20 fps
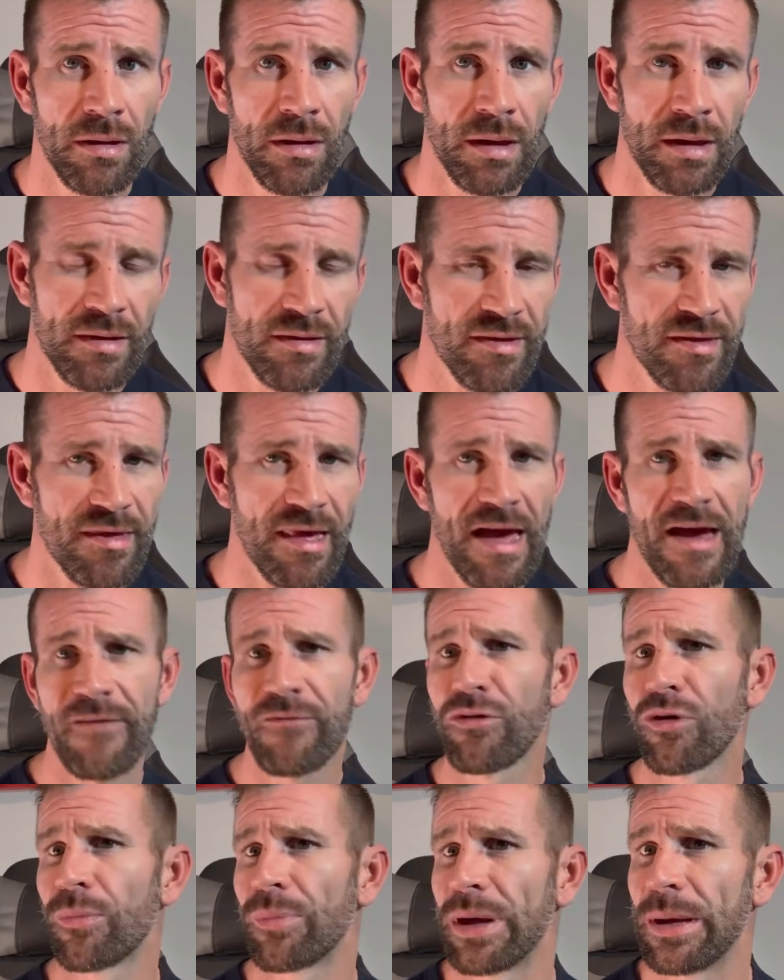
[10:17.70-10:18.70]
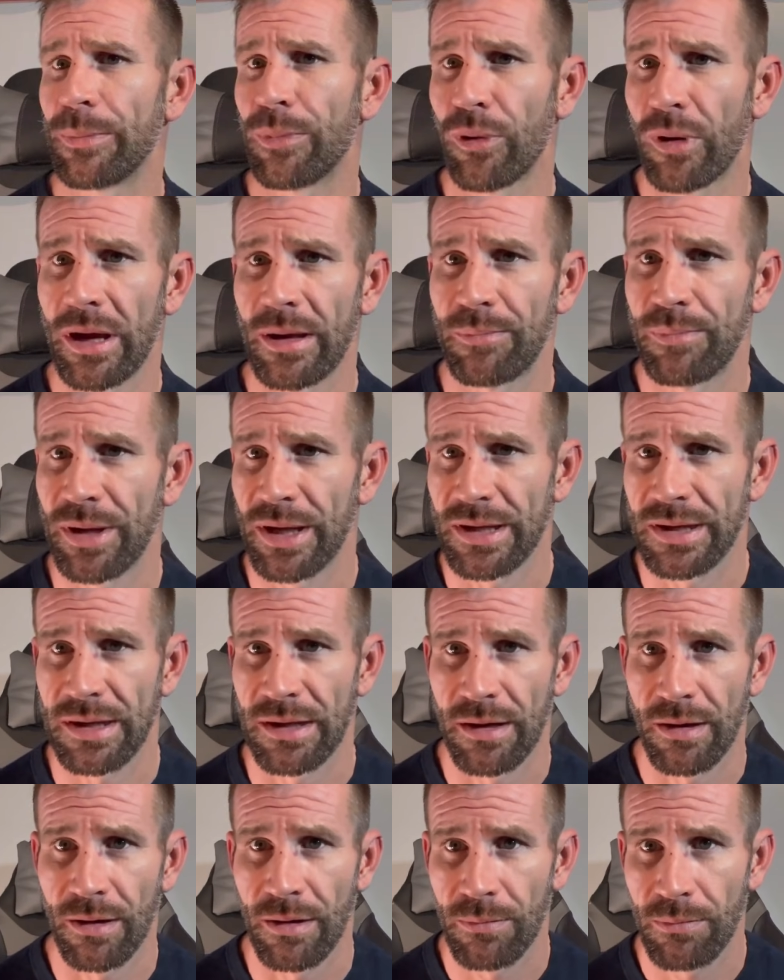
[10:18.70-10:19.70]
and several people had picked
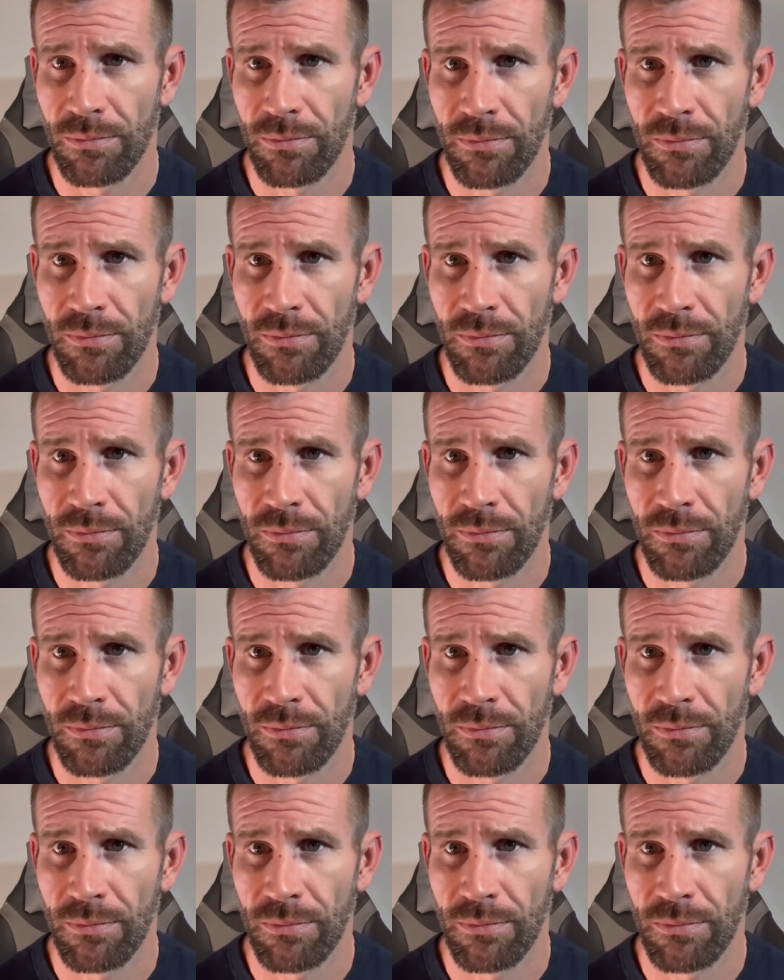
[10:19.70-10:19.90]
it up.